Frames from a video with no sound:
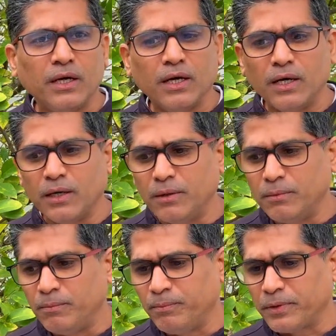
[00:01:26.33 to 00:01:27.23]

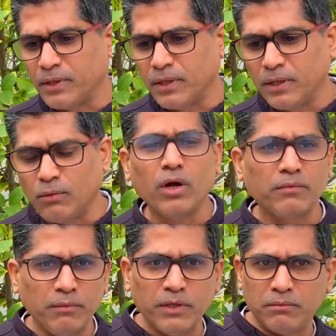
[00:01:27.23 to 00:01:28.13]
or
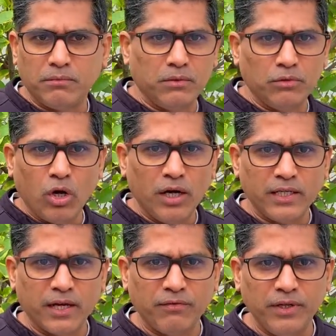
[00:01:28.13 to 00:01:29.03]
even
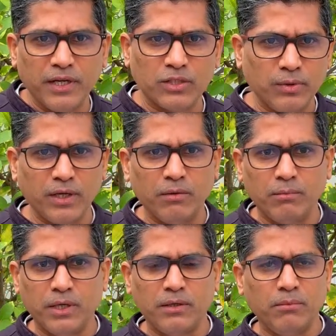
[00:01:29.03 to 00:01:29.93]
non-tech field as well,
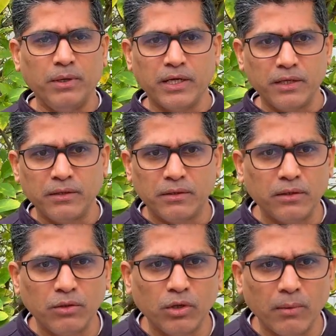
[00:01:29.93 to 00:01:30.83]
but making
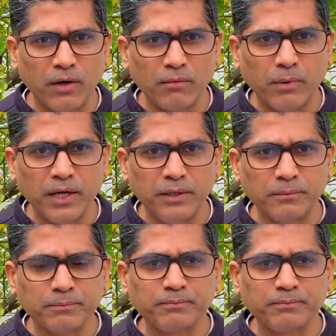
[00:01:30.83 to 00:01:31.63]
good amount of money.